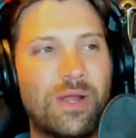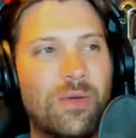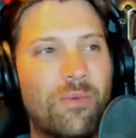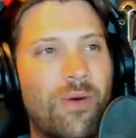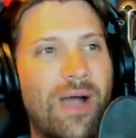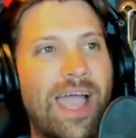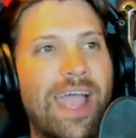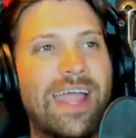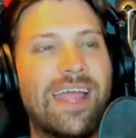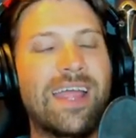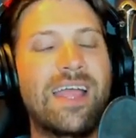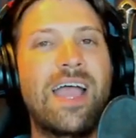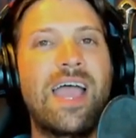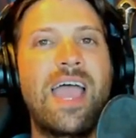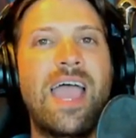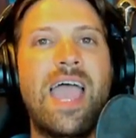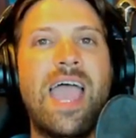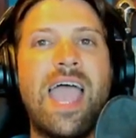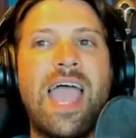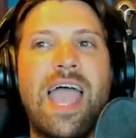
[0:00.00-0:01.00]
way,
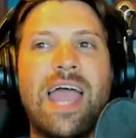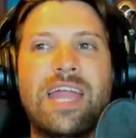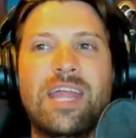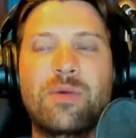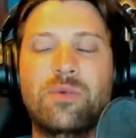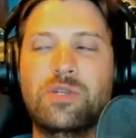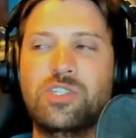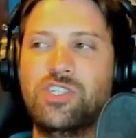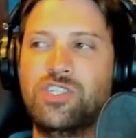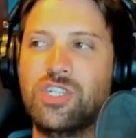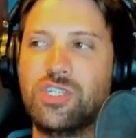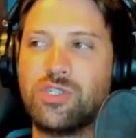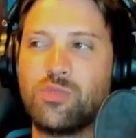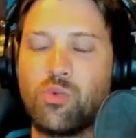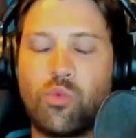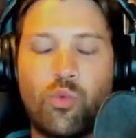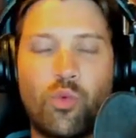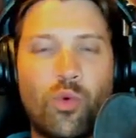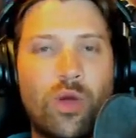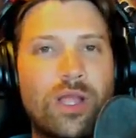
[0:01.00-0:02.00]
and it was just
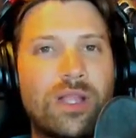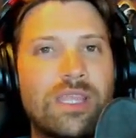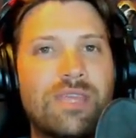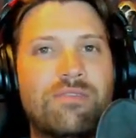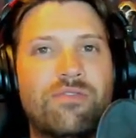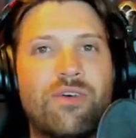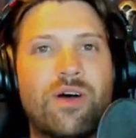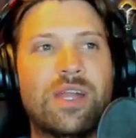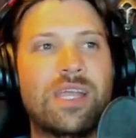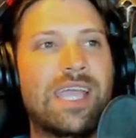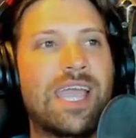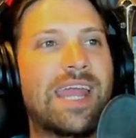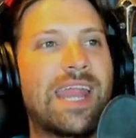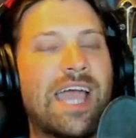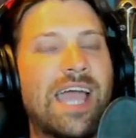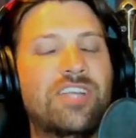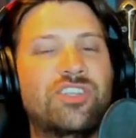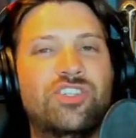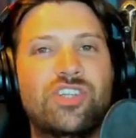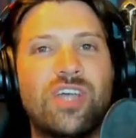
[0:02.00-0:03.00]
really funny, and
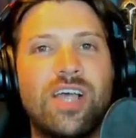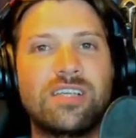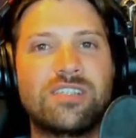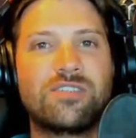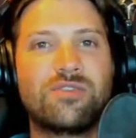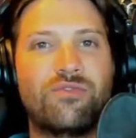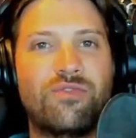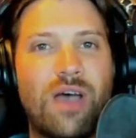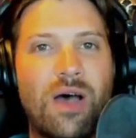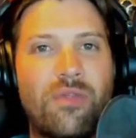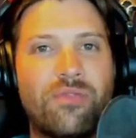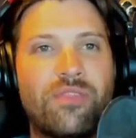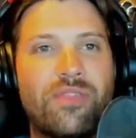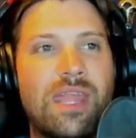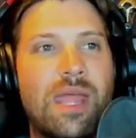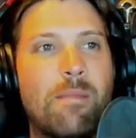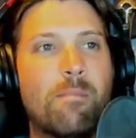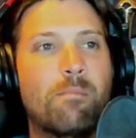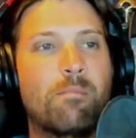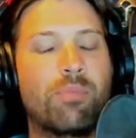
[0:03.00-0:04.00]
I just felt that
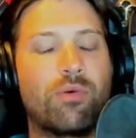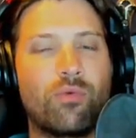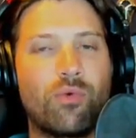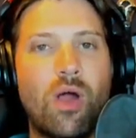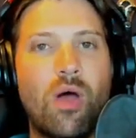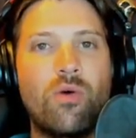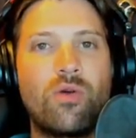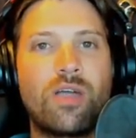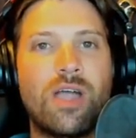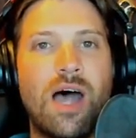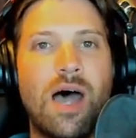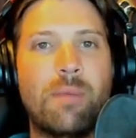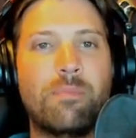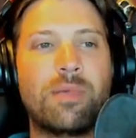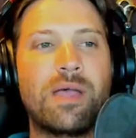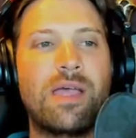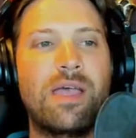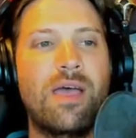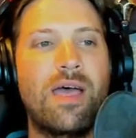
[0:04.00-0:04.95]
it broke up